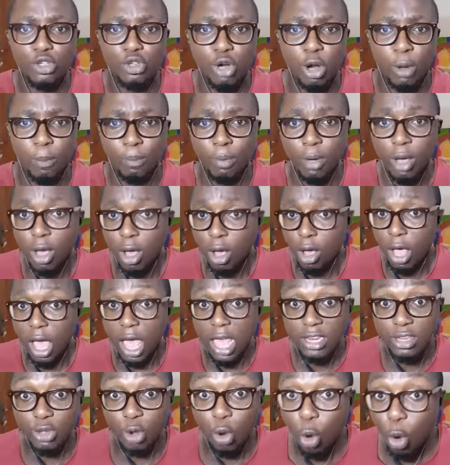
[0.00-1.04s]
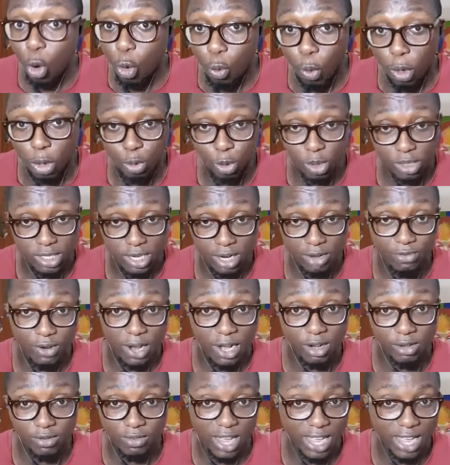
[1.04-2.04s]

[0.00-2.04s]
Trump, the whole world was terrified of